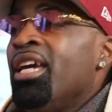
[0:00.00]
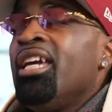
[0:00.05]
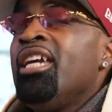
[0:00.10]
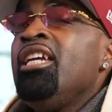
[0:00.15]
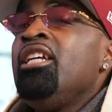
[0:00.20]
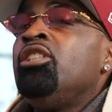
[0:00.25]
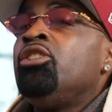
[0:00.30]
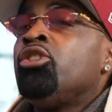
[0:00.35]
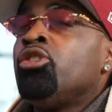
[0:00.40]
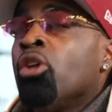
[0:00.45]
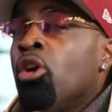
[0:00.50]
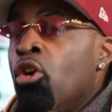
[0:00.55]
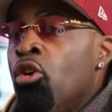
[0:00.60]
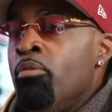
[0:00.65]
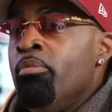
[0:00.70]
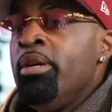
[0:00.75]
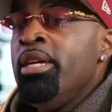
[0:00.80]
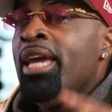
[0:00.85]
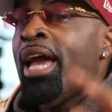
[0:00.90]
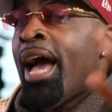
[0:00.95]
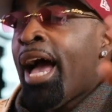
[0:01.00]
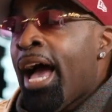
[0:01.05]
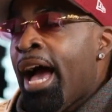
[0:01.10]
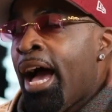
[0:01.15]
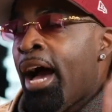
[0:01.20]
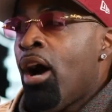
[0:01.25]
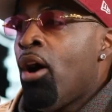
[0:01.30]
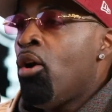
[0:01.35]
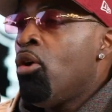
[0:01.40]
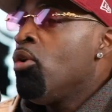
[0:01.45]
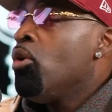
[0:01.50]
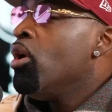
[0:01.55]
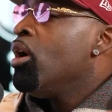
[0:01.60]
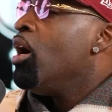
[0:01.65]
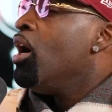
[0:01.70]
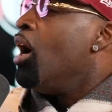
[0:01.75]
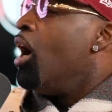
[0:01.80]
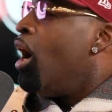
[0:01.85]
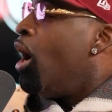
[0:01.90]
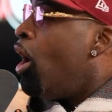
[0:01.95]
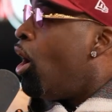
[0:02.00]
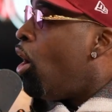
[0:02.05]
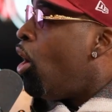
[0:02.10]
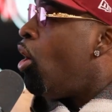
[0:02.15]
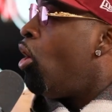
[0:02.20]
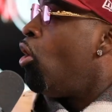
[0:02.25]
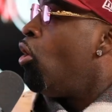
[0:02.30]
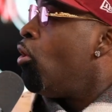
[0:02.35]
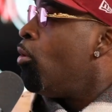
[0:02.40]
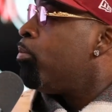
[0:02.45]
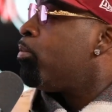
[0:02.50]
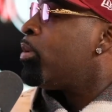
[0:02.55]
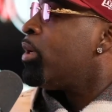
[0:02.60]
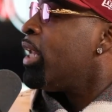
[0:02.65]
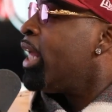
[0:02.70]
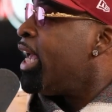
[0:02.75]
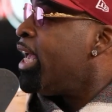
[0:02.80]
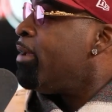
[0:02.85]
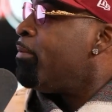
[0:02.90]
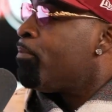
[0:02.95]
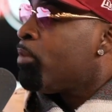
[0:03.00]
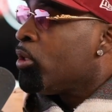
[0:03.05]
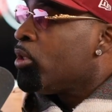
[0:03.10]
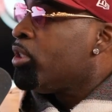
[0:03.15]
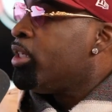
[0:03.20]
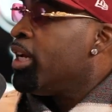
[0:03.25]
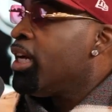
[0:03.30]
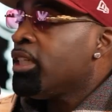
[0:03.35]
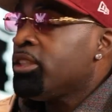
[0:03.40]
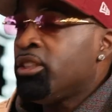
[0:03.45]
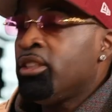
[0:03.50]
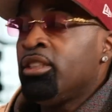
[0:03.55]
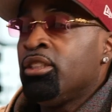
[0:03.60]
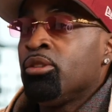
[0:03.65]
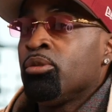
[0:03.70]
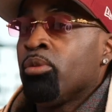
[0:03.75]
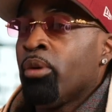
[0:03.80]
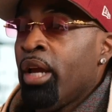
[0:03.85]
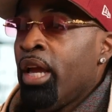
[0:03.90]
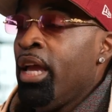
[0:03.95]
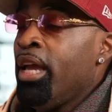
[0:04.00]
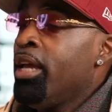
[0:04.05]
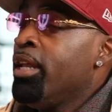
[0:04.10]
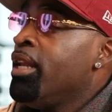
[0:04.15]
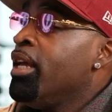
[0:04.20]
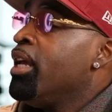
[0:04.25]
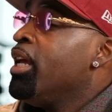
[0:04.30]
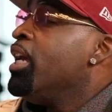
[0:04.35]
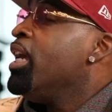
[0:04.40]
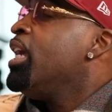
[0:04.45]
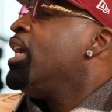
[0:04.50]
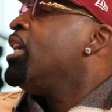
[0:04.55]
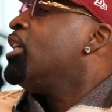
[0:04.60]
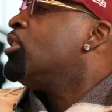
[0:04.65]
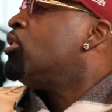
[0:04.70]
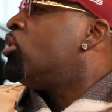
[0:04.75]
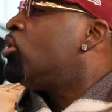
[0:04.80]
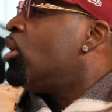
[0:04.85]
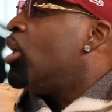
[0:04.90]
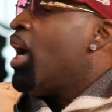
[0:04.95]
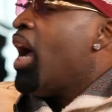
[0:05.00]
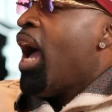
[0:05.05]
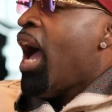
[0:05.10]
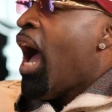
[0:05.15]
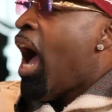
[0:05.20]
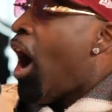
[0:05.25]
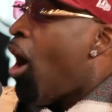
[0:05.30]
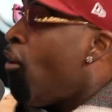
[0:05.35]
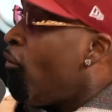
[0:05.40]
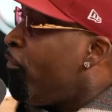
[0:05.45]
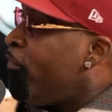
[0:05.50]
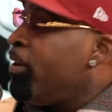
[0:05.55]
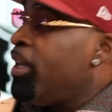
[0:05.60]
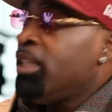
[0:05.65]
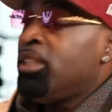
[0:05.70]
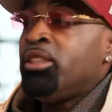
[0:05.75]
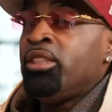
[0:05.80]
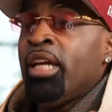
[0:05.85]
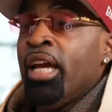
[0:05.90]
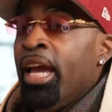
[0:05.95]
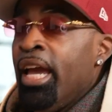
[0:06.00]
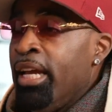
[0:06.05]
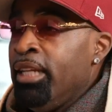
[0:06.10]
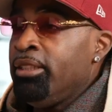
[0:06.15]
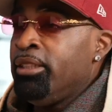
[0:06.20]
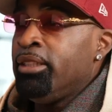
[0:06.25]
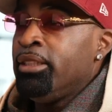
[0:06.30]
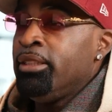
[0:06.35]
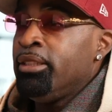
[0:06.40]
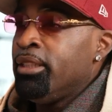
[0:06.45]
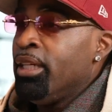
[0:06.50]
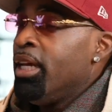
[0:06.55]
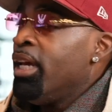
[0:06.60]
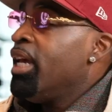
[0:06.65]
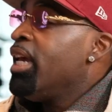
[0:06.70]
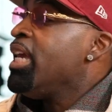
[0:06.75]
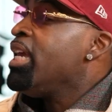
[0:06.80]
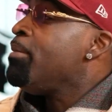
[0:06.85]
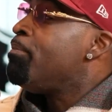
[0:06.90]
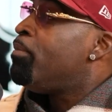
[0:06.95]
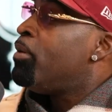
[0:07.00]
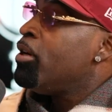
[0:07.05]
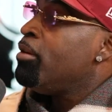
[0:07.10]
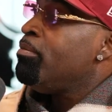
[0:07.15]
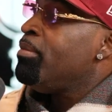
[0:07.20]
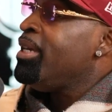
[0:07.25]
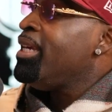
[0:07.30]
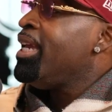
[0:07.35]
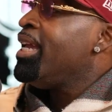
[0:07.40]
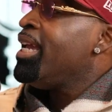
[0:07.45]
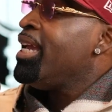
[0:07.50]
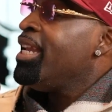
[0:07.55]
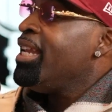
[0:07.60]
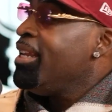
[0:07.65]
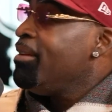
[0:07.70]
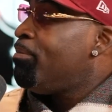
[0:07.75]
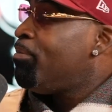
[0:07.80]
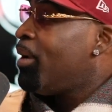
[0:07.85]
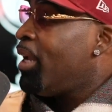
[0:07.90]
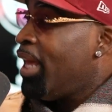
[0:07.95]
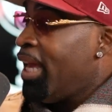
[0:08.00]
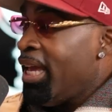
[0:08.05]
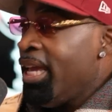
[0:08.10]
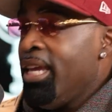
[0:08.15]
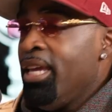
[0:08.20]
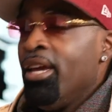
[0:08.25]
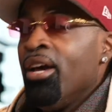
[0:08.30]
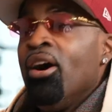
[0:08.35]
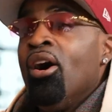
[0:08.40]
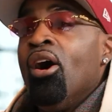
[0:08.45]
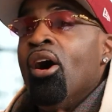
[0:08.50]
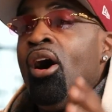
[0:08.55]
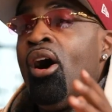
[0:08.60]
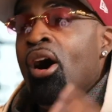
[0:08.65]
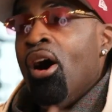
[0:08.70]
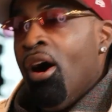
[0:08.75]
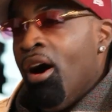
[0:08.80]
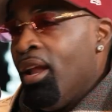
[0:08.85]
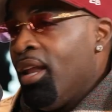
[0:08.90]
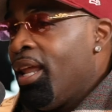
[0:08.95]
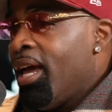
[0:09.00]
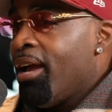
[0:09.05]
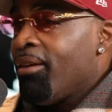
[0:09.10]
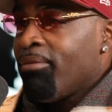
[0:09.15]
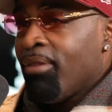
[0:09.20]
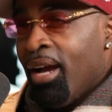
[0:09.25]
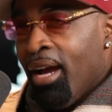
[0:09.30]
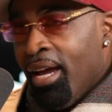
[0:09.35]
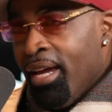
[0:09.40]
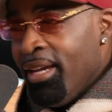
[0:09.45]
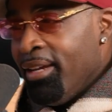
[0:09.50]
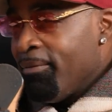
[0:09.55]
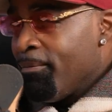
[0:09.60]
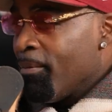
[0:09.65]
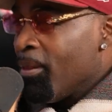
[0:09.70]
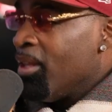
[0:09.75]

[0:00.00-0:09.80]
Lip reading: He showed me how a whole play production is ran. His outfit changes. He put me in the play. All that, right?